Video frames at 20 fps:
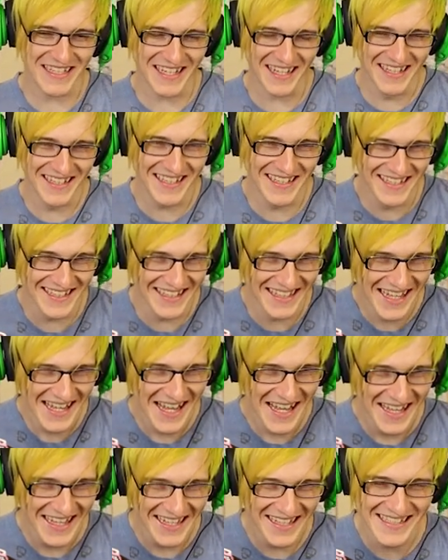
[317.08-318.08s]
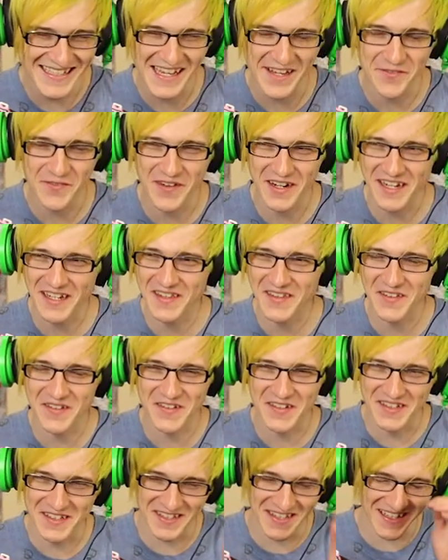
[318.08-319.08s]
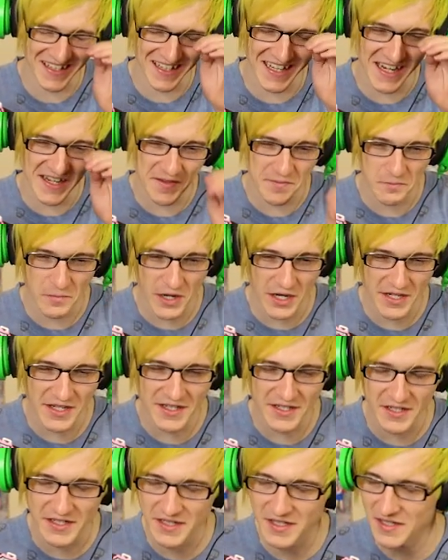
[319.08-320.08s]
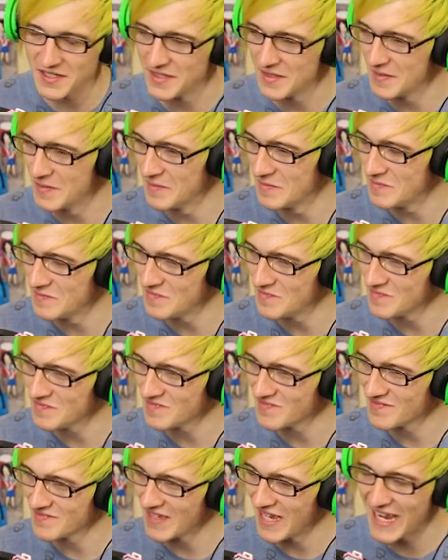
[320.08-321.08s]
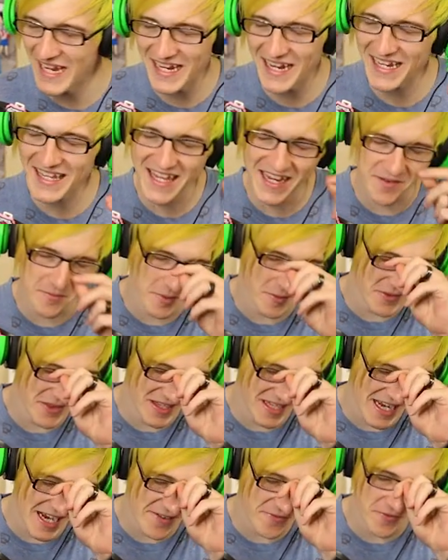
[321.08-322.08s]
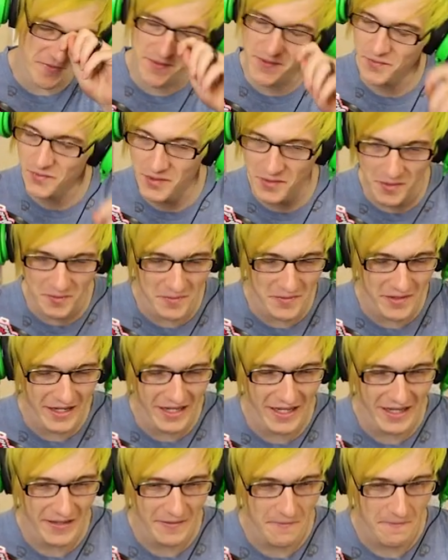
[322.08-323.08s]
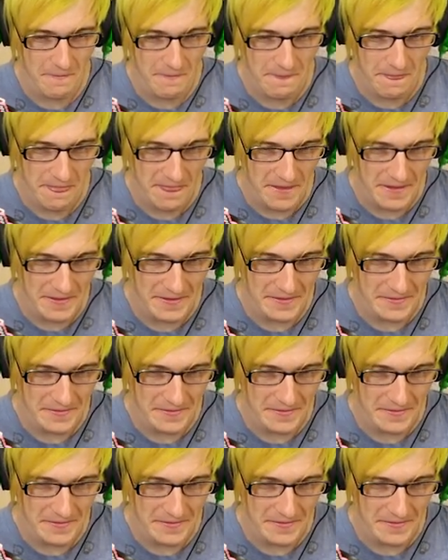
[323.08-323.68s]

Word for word: the, is that freaking the, the guy, Mark, or, uh, I, I can't remember the guy from the room. Oh, yeah,